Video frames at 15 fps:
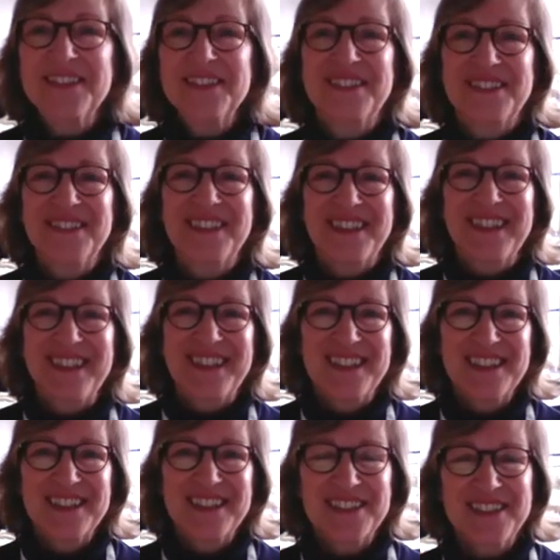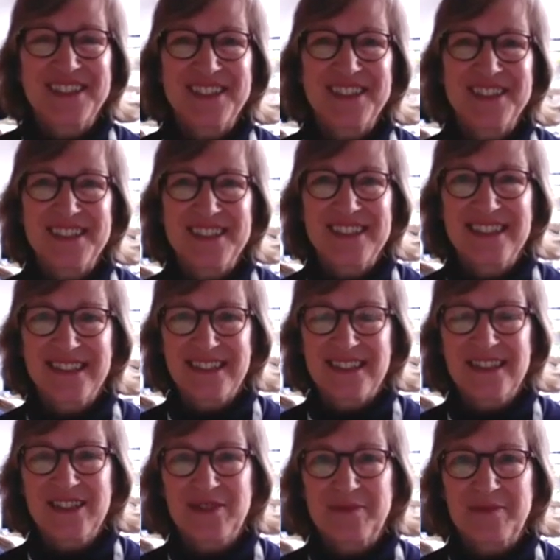
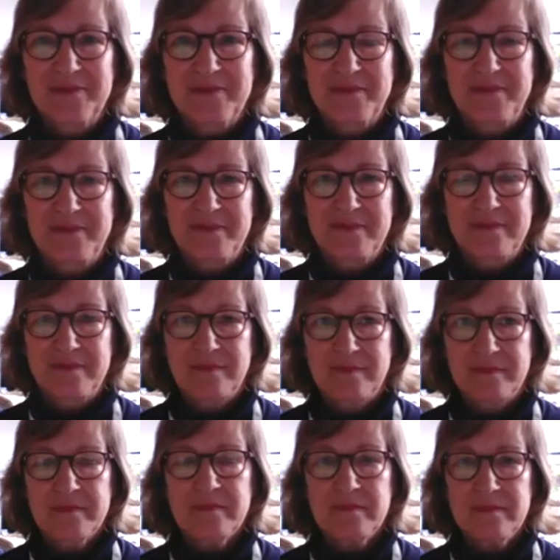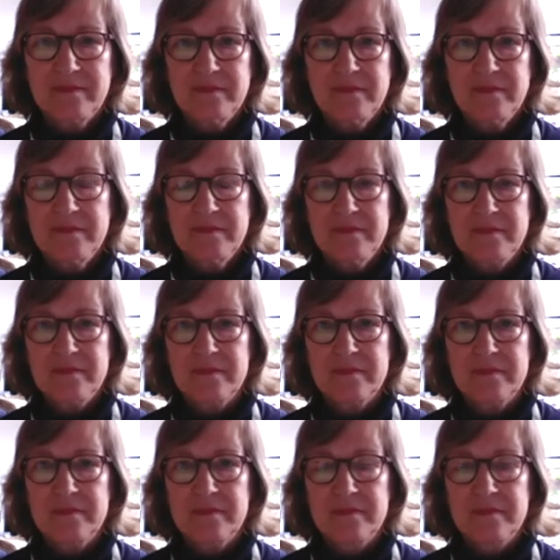
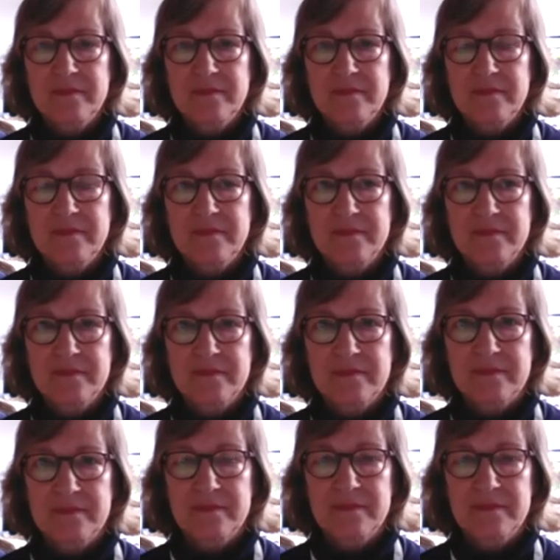(not speaking)